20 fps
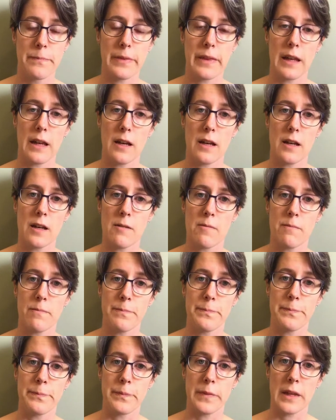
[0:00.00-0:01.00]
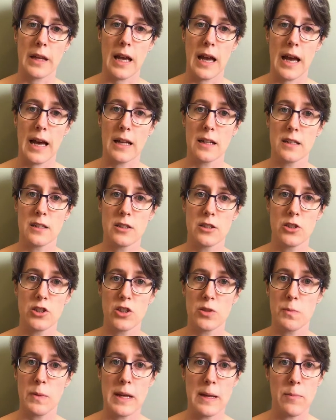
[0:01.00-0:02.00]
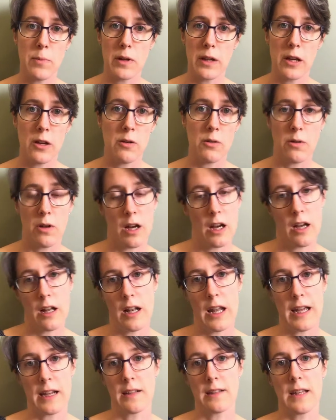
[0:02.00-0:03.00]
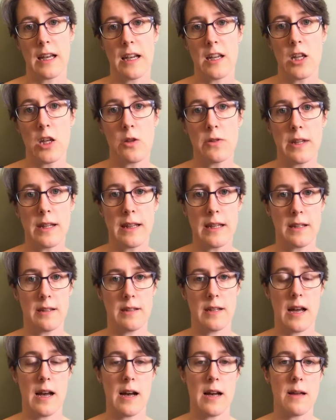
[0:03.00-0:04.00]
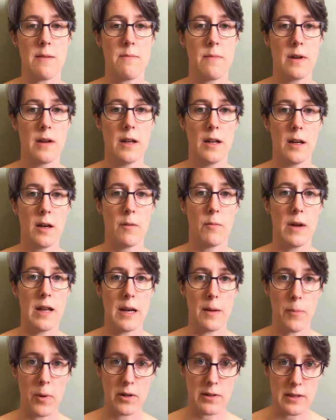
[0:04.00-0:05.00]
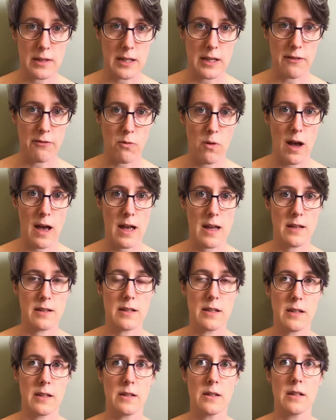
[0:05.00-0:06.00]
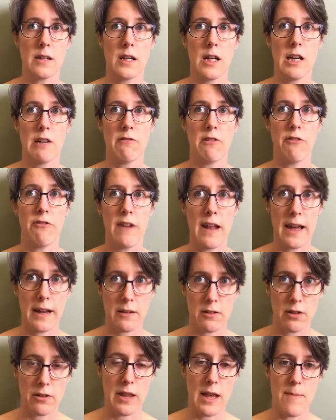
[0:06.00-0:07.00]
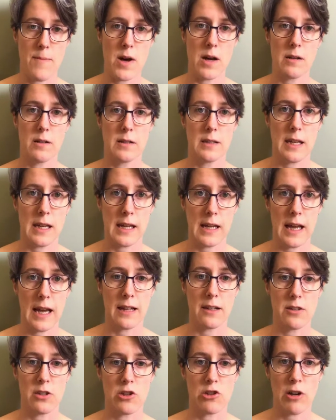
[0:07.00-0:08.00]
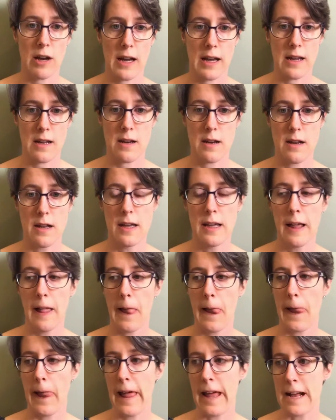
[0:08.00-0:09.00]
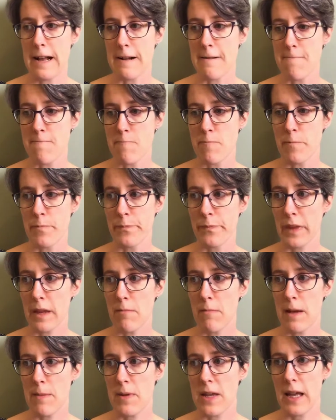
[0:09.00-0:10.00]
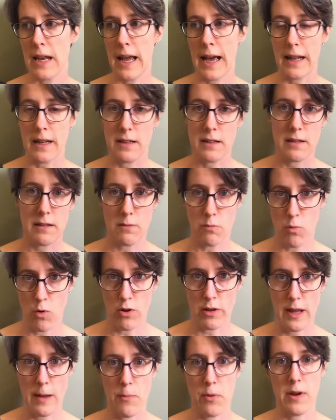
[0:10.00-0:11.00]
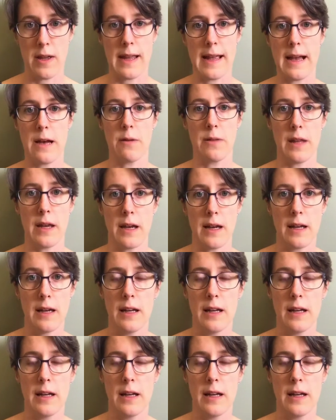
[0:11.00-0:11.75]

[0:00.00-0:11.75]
and just people who, like I say, are using this time in a positive way to reflect on their marketing and to try and maybe enhance what they're putting out there.